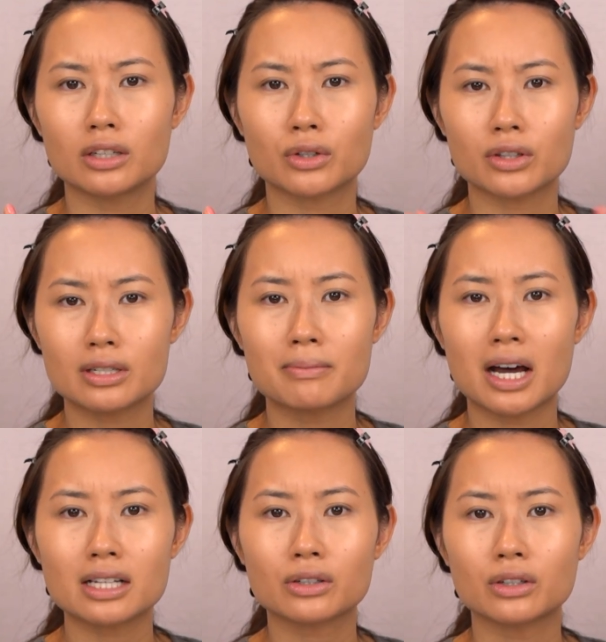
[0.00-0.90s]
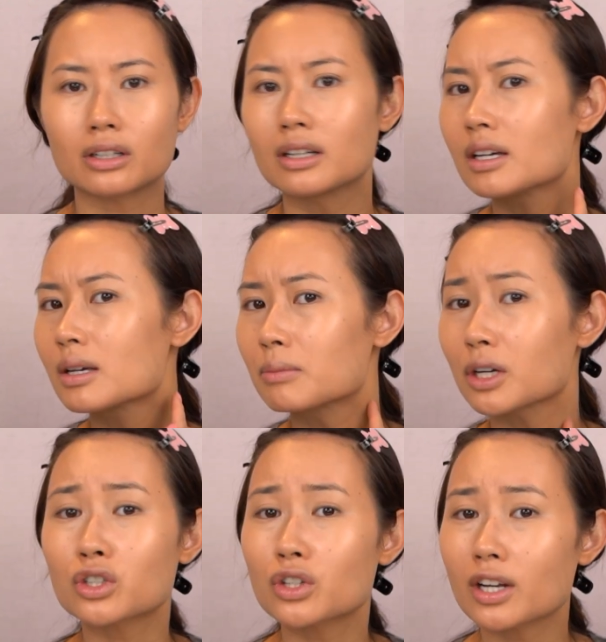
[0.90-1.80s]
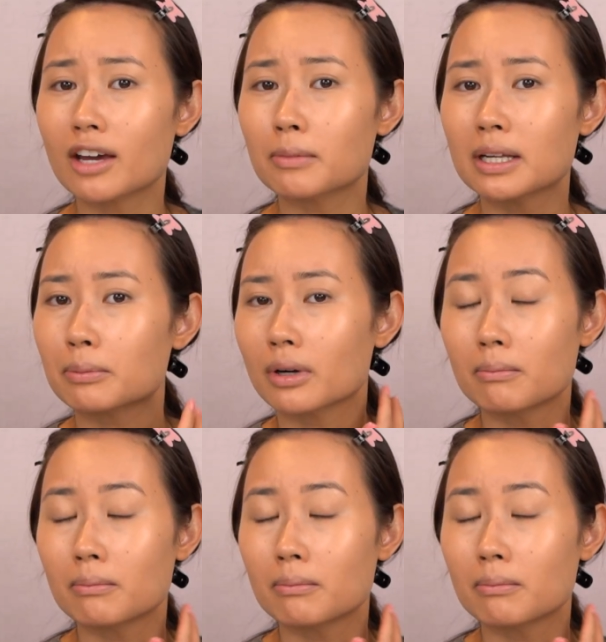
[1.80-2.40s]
you've got this mask on, because you don't have many,